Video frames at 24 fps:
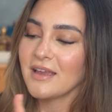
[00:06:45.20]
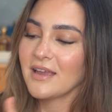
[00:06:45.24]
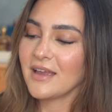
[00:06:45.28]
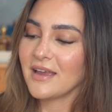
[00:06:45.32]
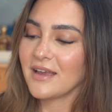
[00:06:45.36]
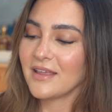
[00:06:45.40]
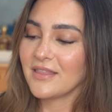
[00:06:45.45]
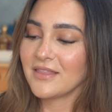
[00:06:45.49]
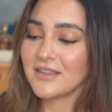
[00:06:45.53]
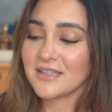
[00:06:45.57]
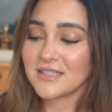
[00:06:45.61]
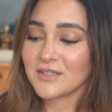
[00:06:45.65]

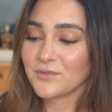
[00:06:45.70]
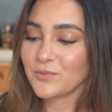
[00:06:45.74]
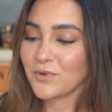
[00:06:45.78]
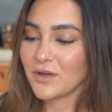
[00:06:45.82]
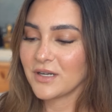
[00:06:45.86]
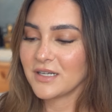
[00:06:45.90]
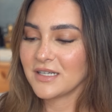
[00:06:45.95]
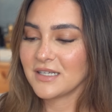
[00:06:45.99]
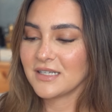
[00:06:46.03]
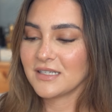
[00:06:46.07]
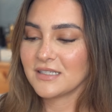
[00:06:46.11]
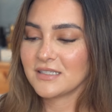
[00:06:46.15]
And this
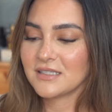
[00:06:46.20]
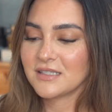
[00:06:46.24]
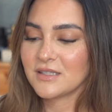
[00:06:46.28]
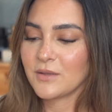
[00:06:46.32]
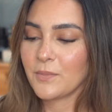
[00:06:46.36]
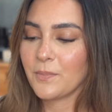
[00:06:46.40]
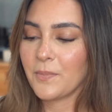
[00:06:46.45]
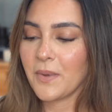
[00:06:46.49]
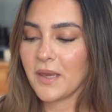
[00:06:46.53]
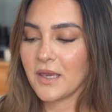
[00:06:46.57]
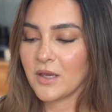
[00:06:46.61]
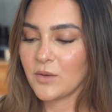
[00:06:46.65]
one is the
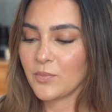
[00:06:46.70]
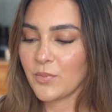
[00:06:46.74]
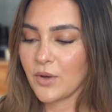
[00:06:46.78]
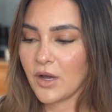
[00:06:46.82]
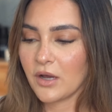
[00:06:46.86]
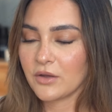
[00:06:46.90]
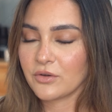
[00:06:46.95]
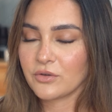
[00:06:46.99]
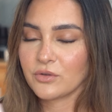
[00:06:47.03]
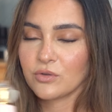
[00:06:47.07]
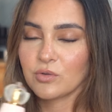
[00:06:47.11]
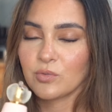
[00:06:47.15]
pink
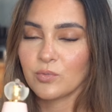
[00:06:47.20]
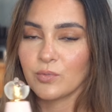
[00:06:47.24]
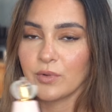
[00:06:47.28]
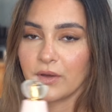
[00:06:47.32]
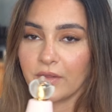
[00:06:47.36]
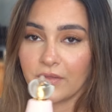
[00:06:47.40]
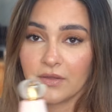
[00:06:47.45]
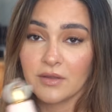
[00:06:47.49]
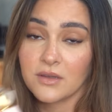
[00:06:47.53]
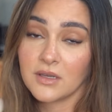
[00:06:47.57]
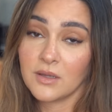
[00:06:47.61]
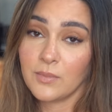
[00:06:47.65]
bottle
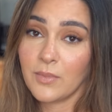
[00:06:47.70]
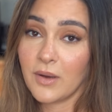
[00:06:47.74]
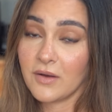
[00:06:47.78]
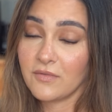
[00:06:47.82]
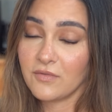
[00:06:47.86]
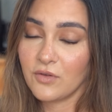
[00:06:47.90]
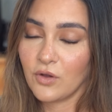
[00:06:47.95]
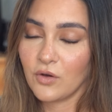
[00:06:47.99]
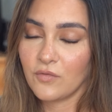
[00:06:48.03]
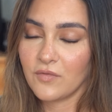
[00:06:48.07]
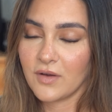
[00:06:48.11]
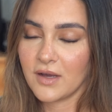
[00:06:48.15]
with the
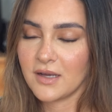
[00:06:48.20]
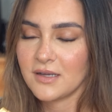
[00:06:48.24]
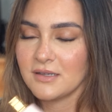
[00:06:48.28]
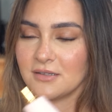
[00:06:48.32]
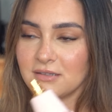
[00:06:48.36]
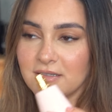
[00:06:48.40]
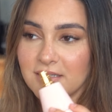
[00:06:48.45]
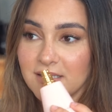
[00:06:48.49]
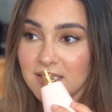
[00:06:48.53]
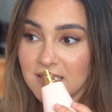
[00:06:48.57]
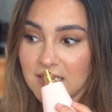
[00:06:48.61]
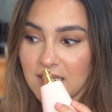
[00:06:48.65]
Pavlova
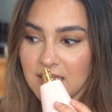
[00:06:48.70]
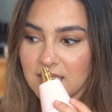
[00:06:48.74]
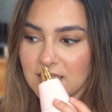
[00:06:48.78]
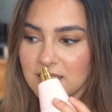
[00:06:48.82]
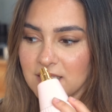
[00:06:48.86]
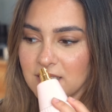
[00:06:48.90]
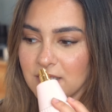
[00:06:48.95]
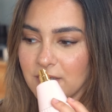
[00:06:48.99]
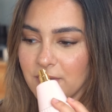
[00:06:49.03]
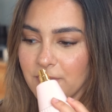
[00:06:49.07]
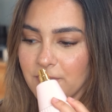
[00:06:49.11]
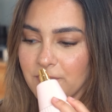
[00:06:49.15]

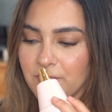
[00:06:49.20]
scent.